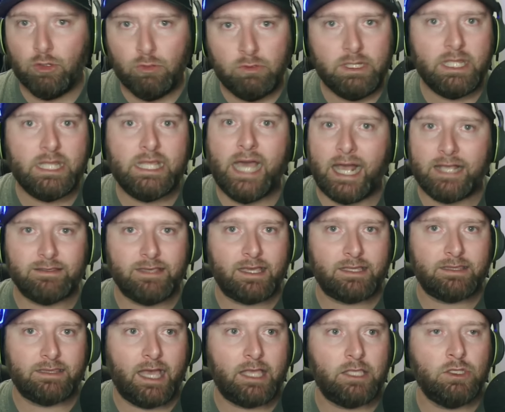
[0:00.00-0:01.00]
you need guys like
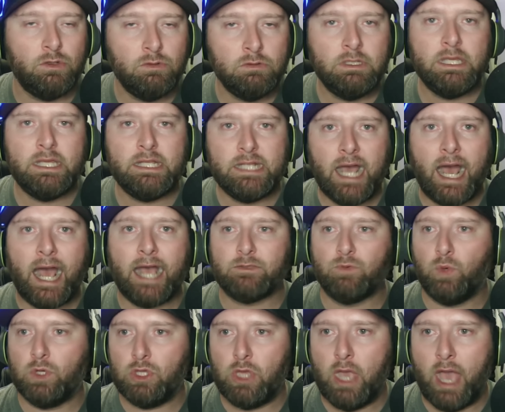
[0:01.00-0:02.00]
that. You need guys
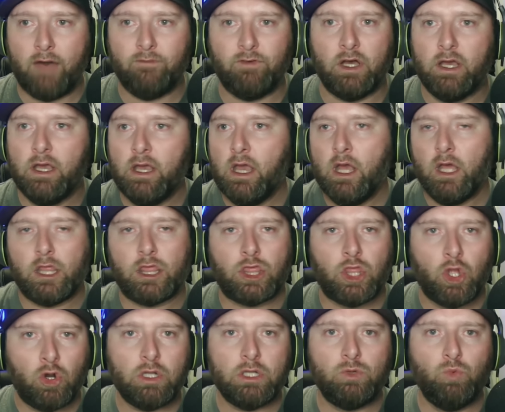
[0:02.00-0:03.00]
when you have a
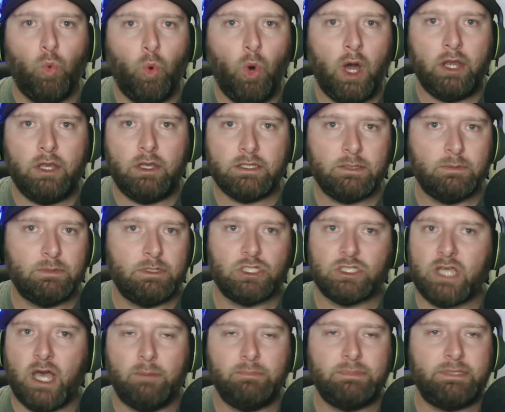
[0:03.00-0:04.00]
third and one, you need somebody
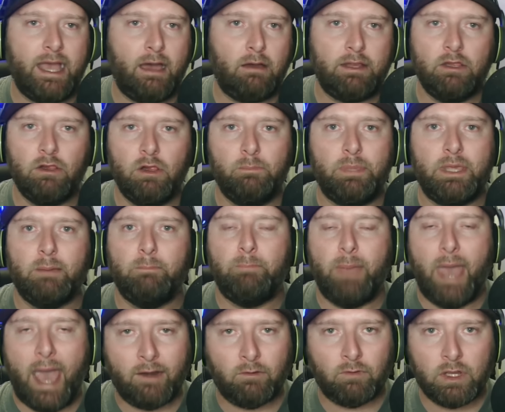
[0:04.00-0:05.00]
just come downhill and be a
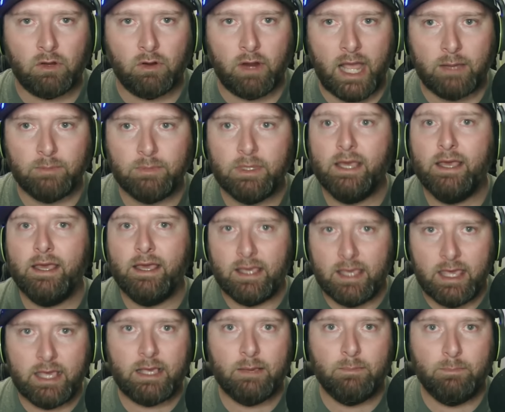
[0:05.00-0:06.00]
battering ram.
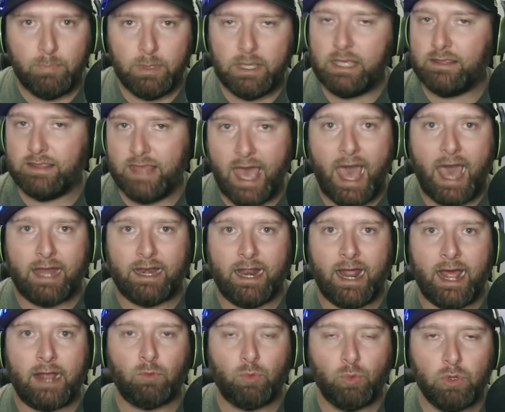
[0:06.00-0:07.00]
He can be that.
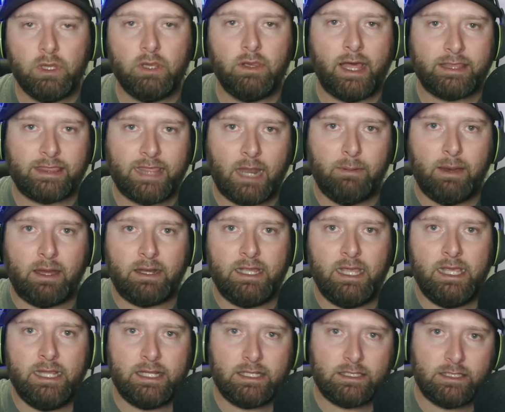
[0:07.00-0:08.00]
I really like that about
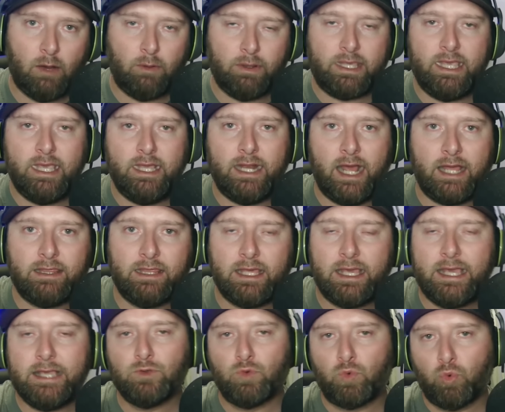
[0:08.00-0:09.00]
Enoch Nawahine. I think
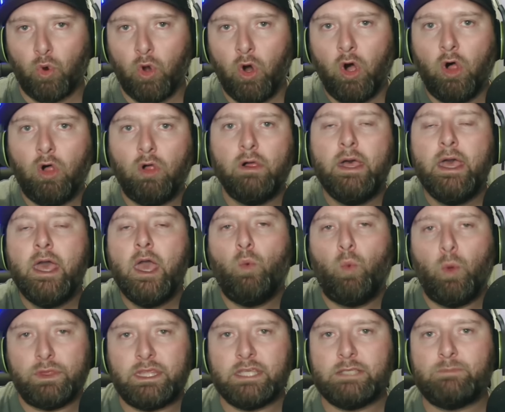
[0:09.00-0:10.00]
his role
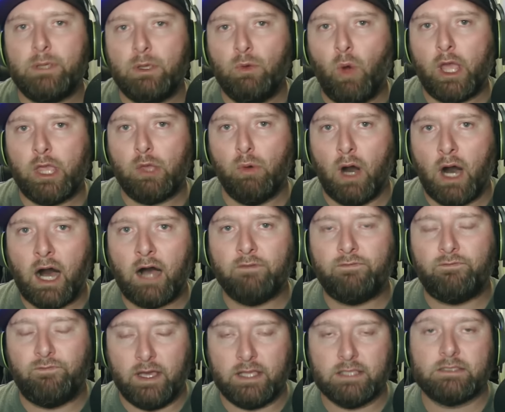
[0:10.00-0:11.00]
with this BYU
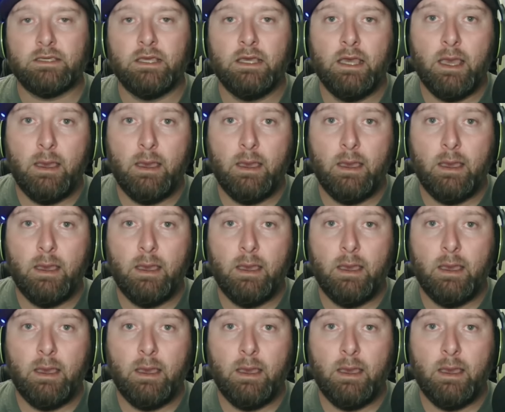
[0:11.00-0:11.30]
offense,